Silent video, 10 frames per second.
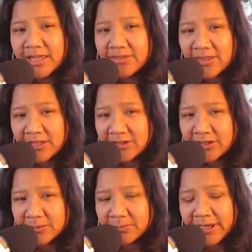and then you
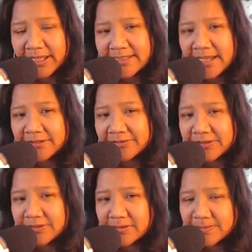could break it down
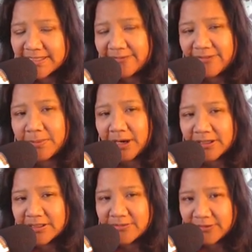to specific
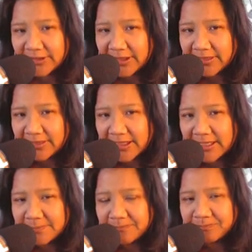parts for the
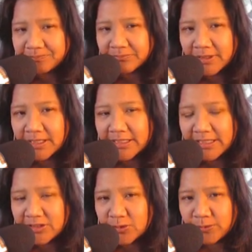theme
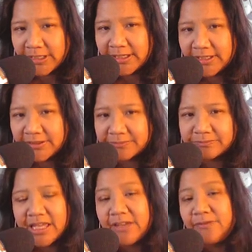each week.
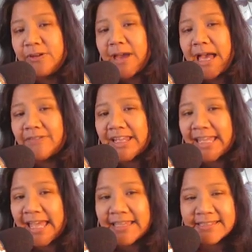If you have a
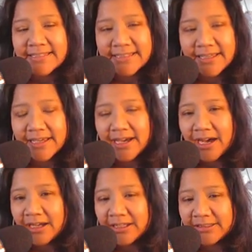guest
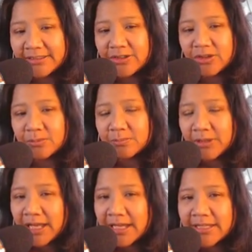on your
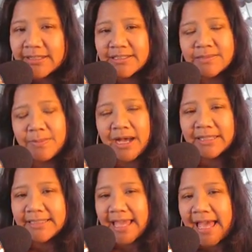blogs,
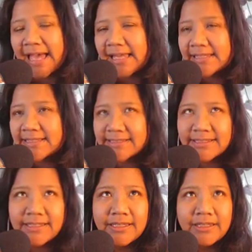podcast,